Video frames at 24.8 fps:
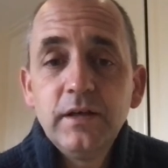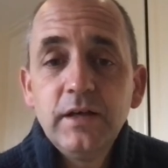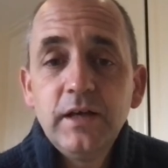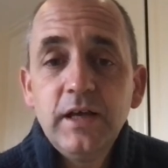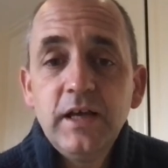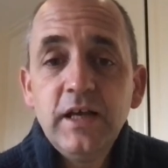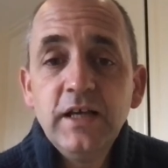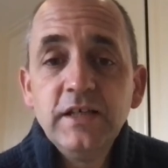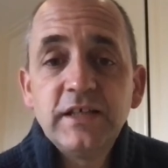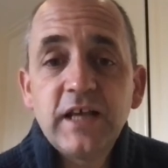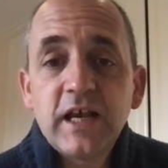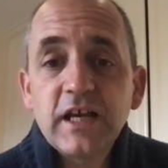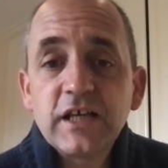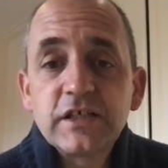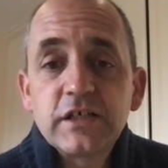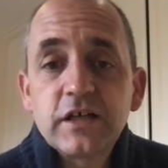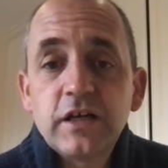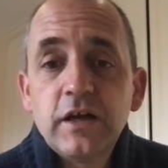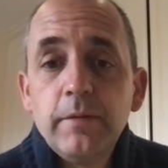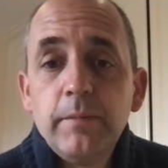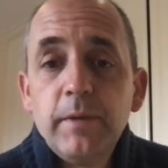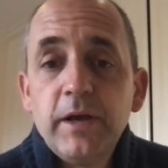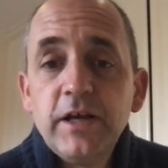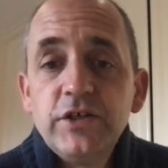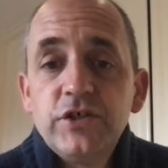His
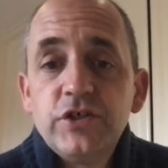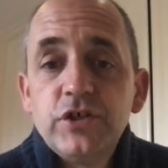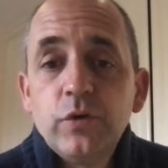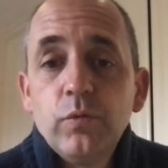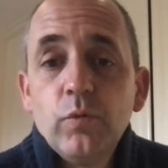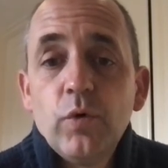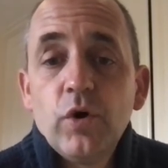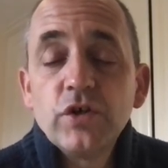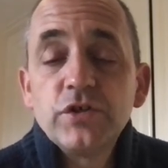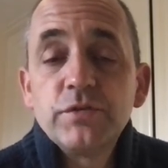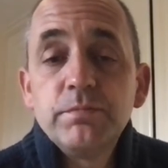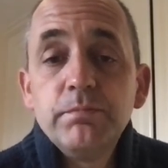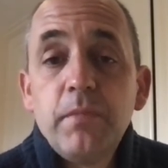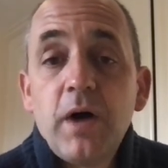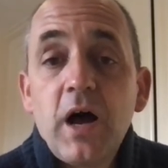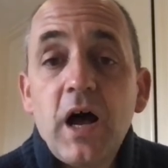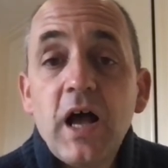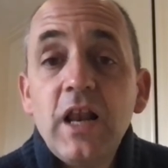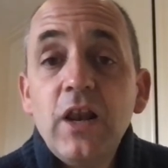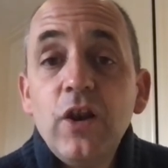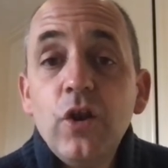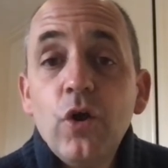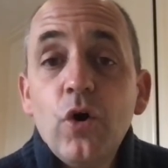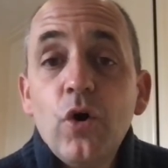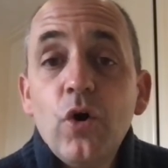exclamation was, "My
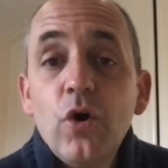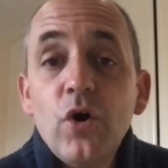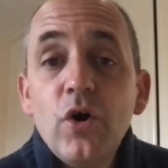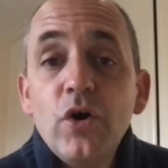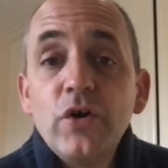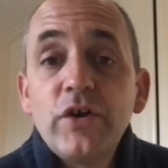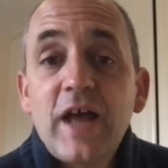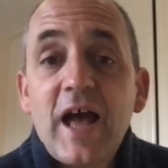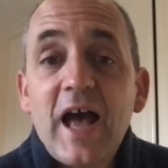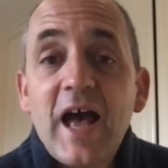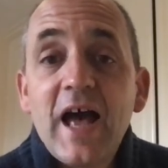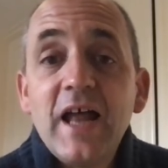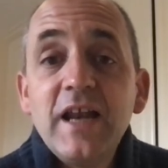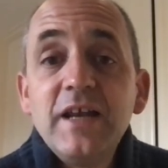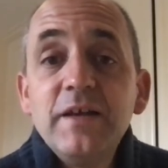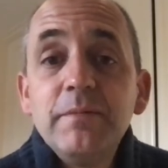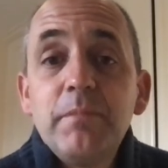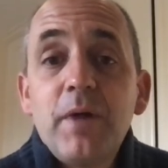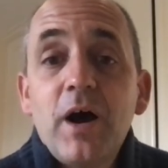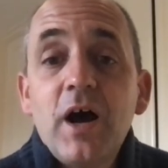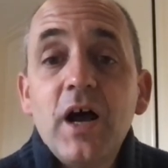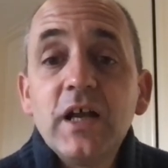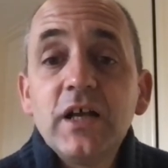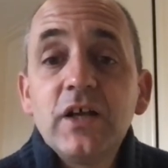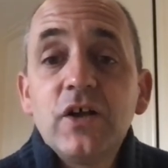Lord and
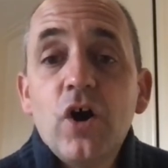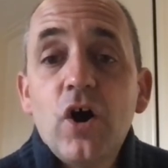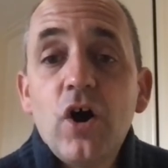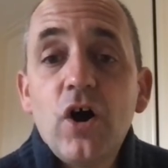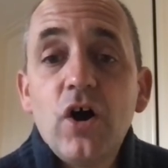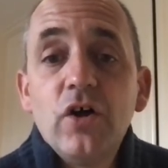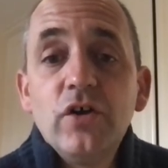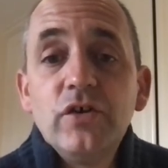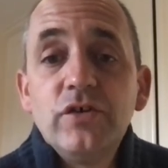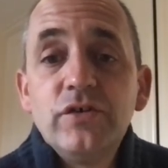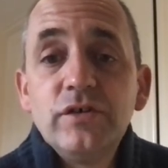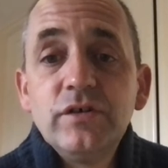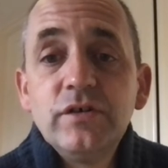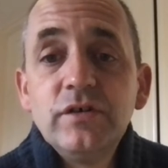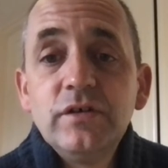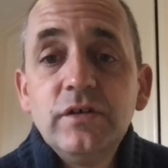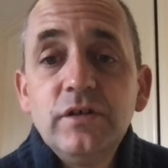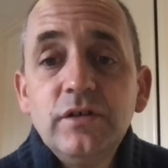my God."